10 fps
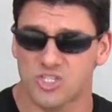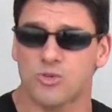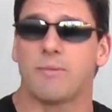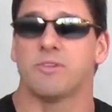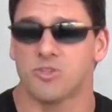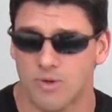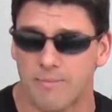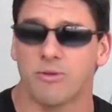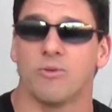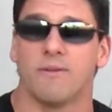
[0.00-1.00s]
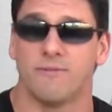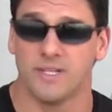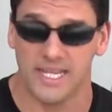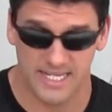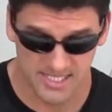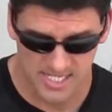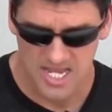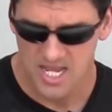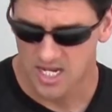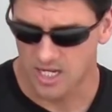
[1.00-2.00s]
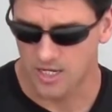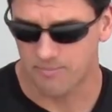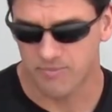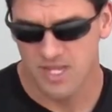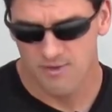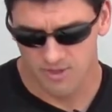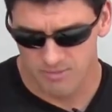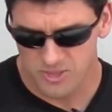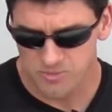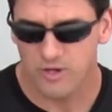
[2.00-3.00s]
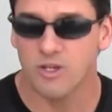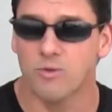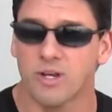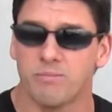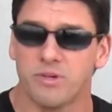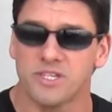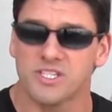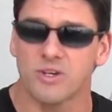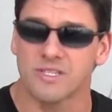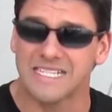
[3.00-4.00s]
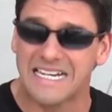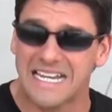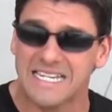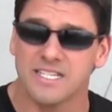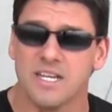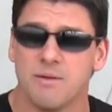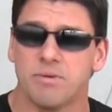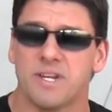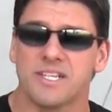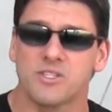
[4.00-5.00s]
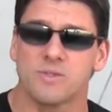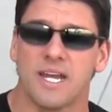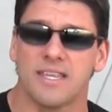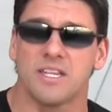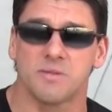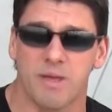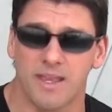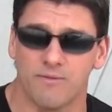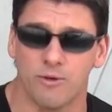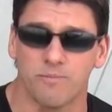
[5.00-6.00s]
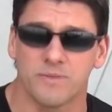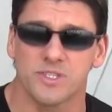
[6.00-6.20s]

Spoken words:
strap that you're wrapping around for days. For the most part, you want to put this on tight, but not so tight that it's painful.